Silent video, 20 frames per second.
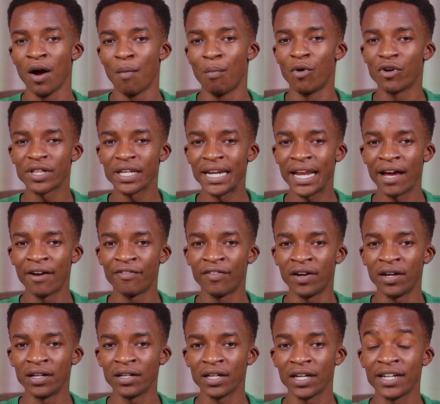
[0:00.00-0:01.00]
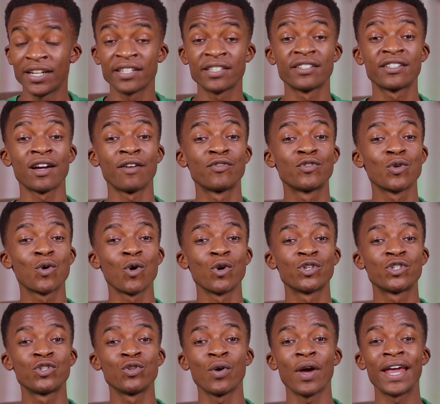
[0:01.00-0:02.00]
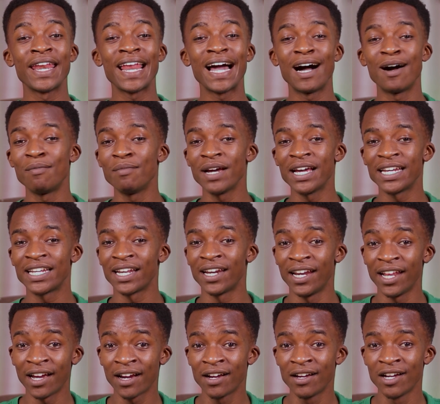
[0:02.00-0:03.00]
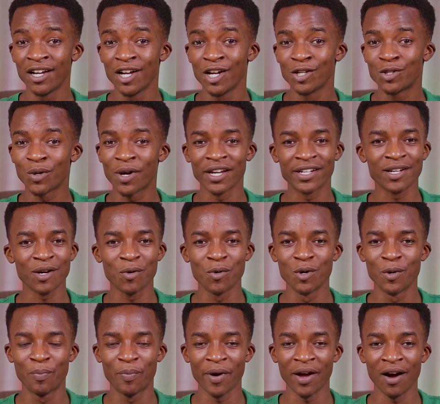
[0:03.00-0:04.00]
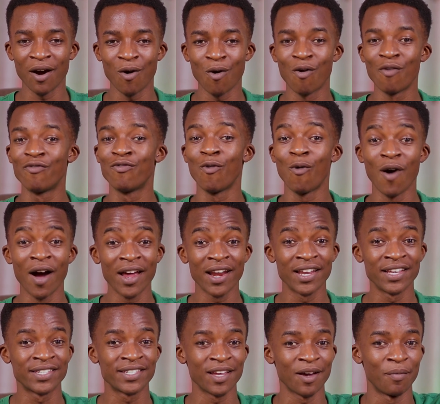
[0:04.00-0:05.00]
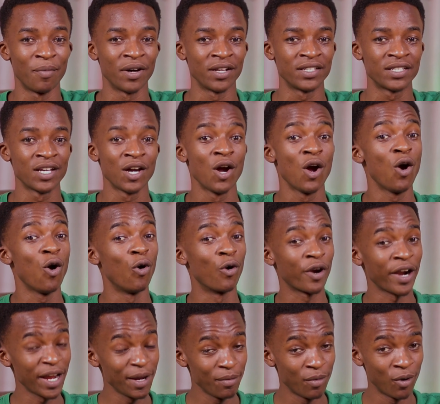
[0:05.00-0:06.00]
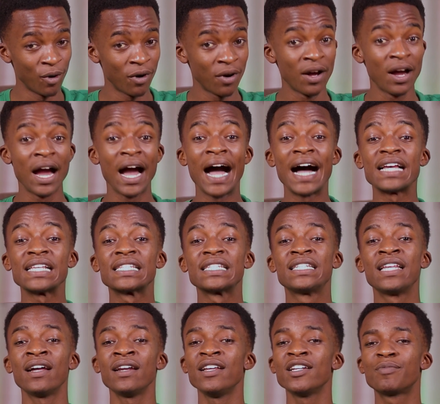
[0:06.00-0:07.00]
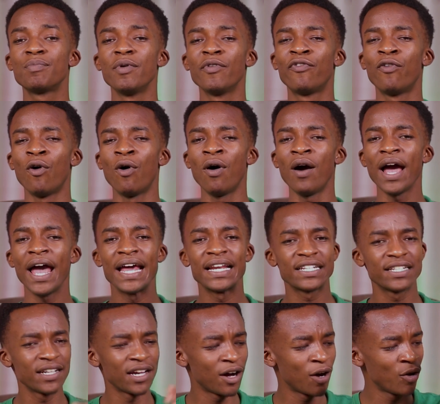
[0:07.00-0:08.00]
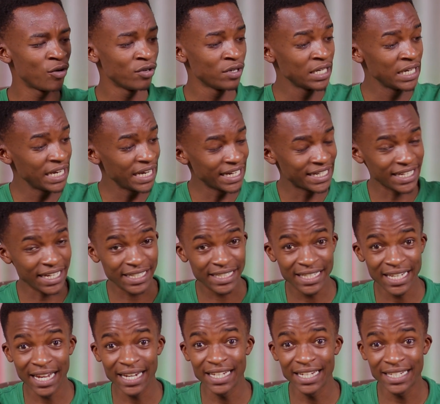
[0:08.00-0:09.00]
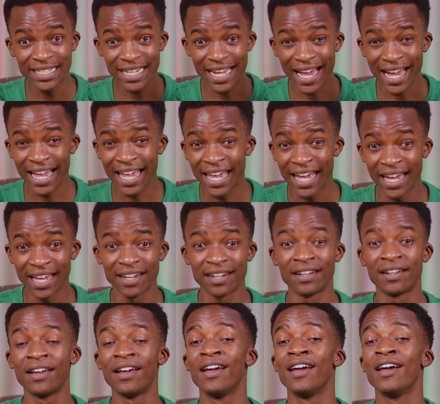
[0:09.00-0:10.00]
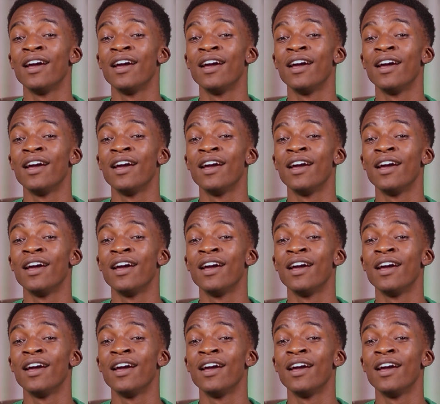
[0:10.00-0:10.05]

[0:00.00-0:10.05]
More than ever, it doesn't have to cost you an arm and a leg to get a good pair of wireless earbuds. Oraimo has done it before and now it has done it again.